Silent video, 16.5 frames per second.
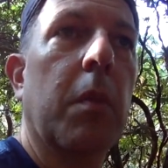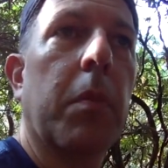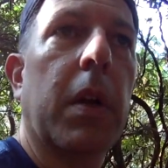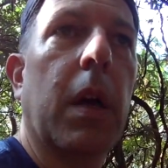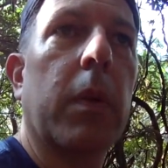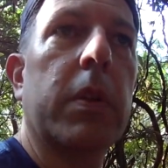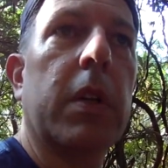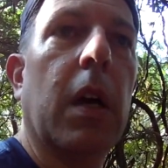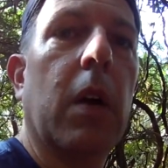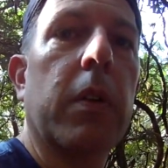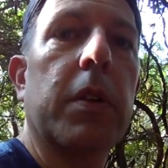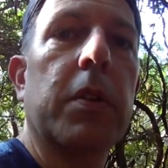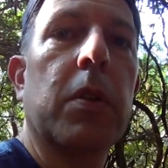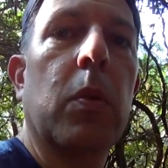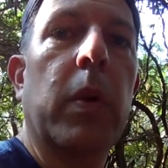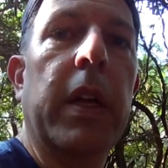But I would call
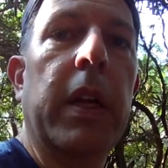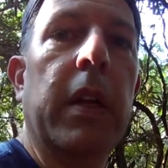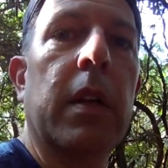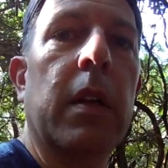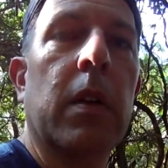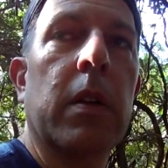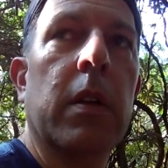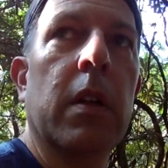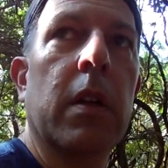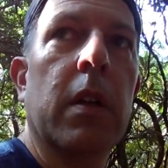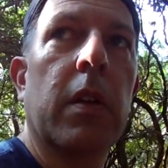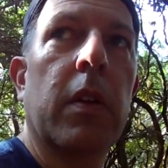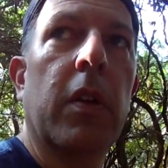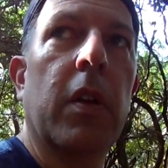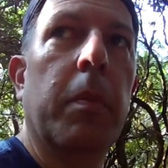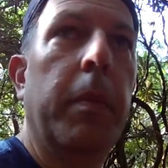this a win
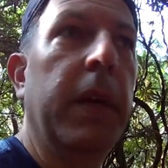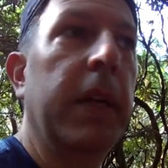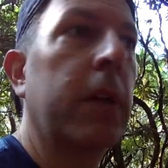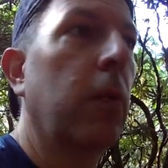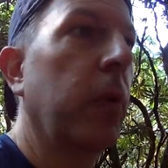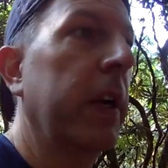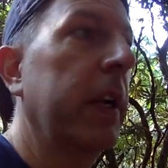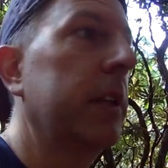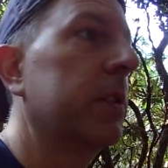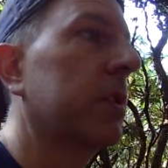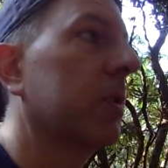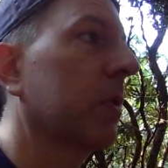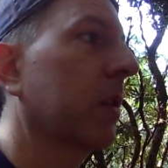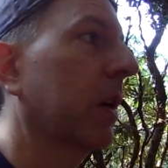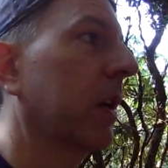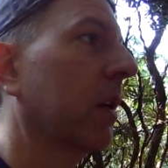on the Big Ridge
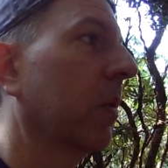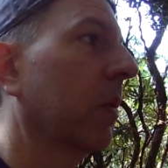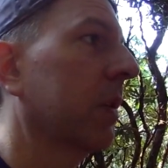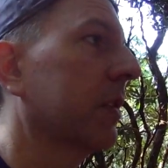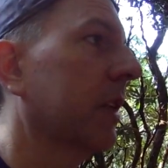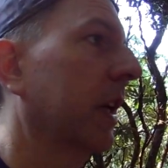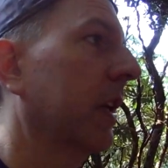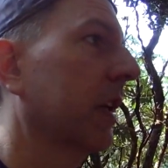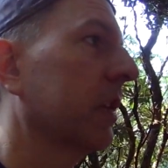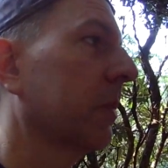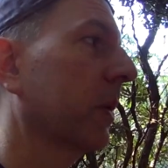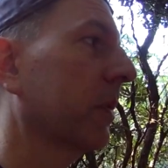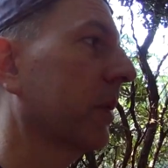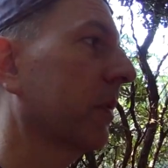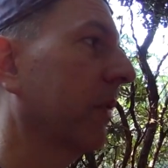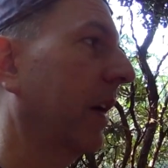Trail. Once again, it's
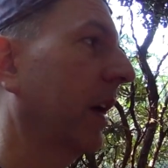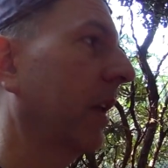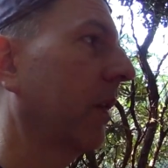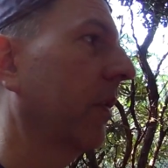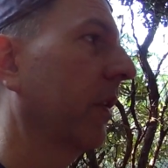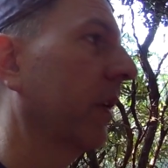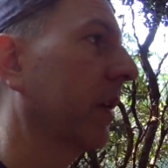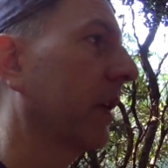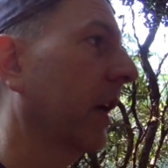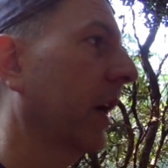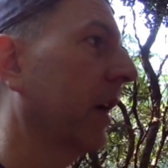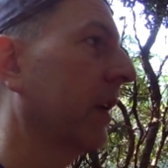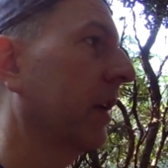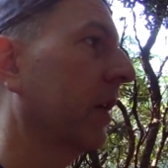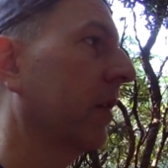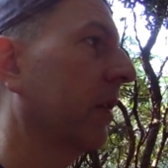supposed to follow the
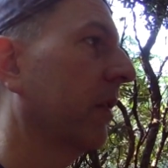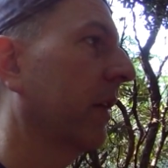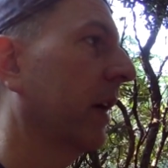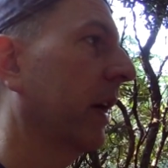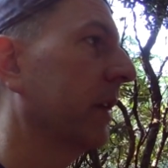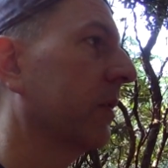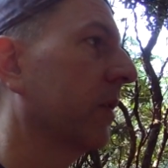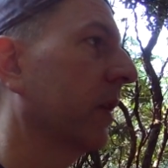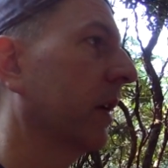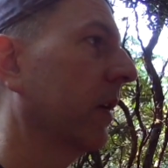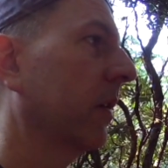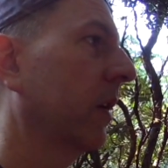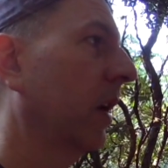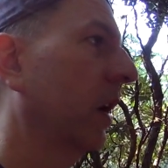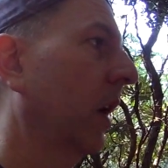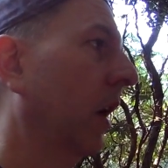Continental Divide
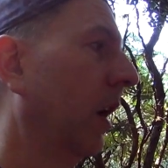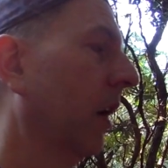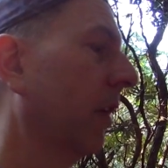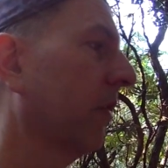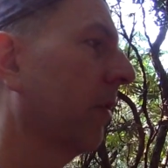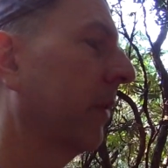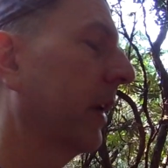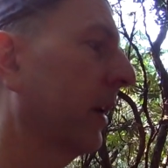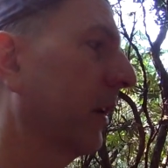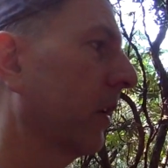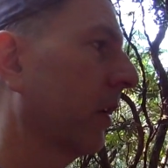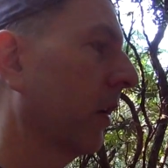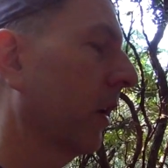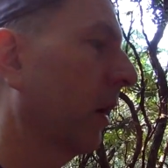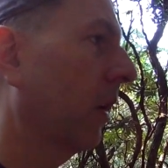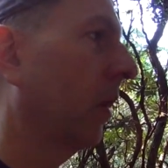Trail from
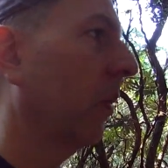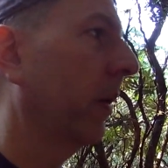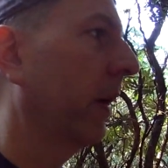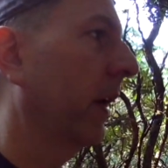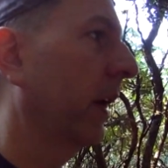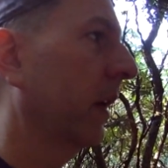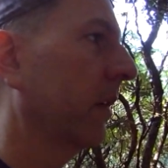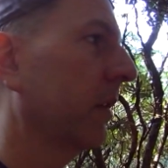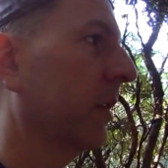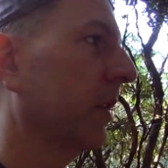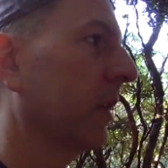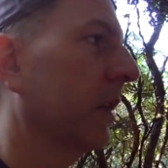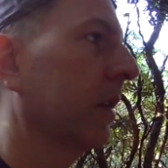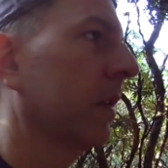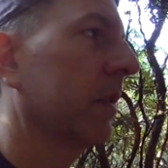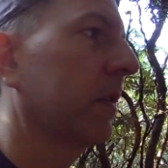here all the way down
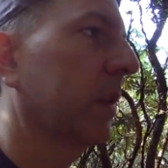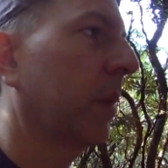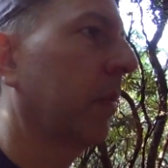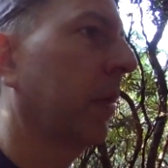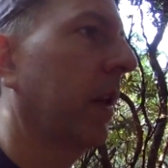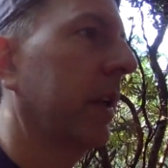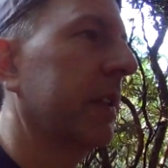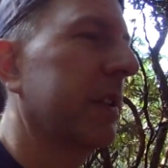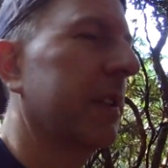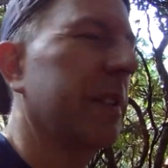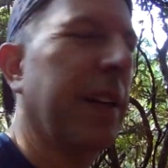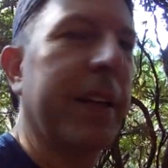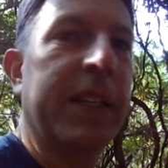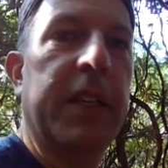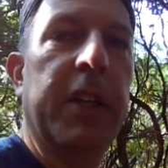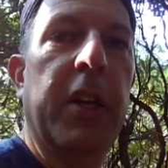to a place that's
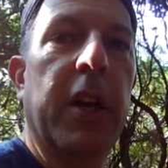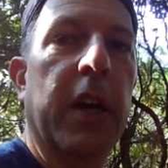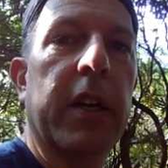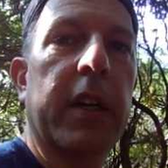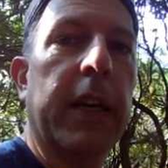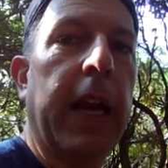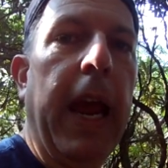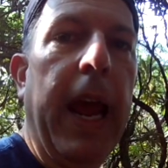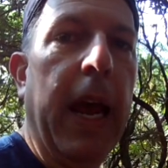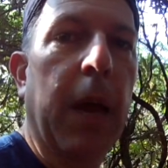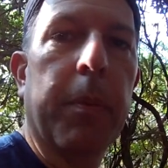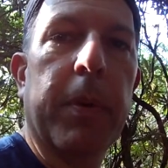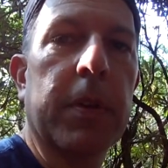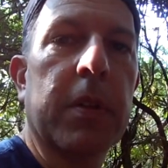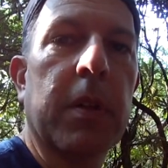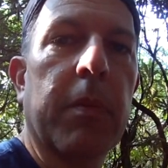like Beegum
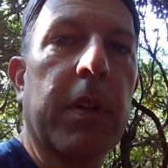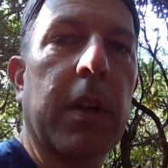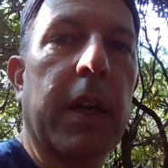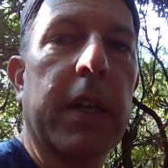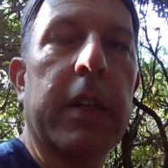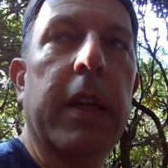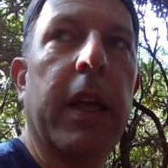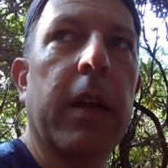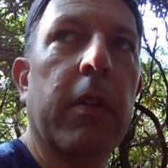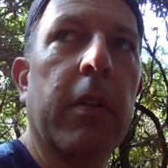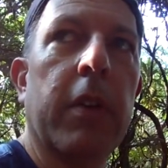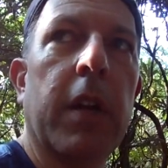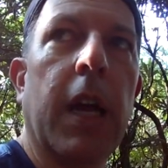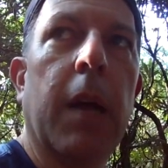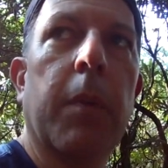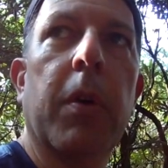Gap or something like that on
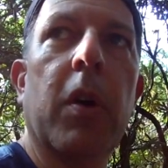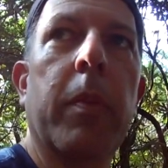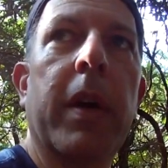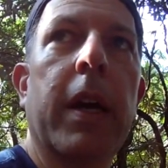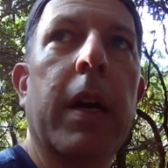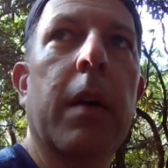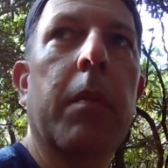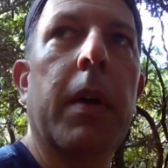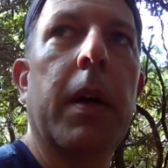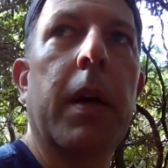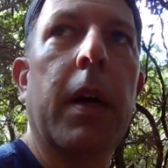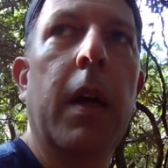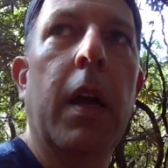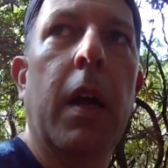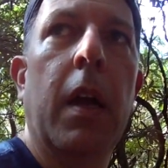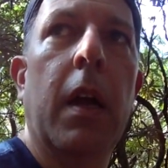the topo map,
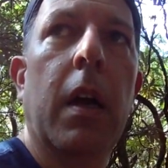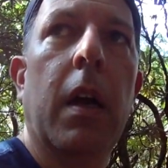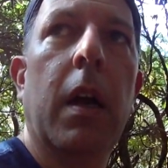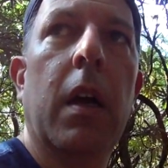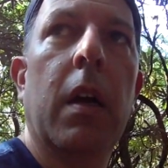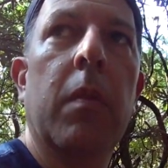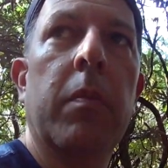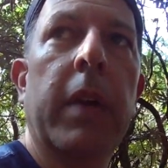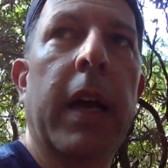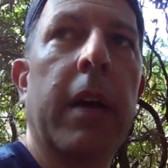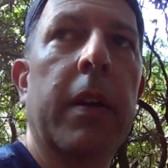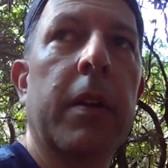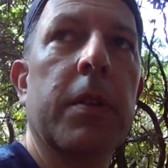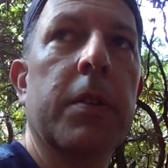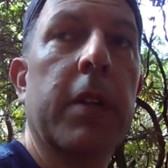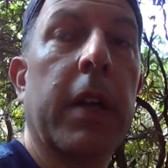
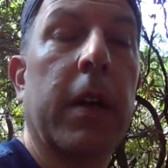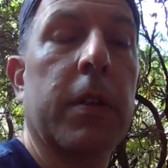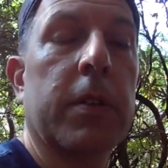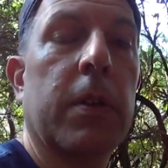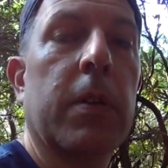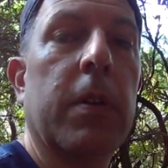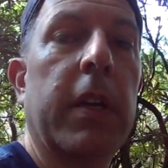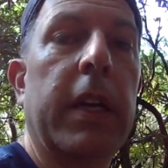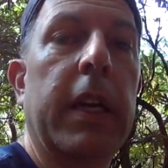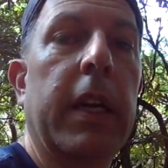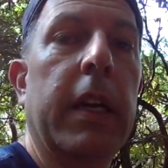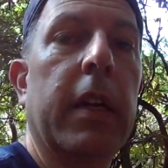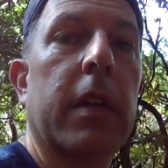down near Sarah's Creek.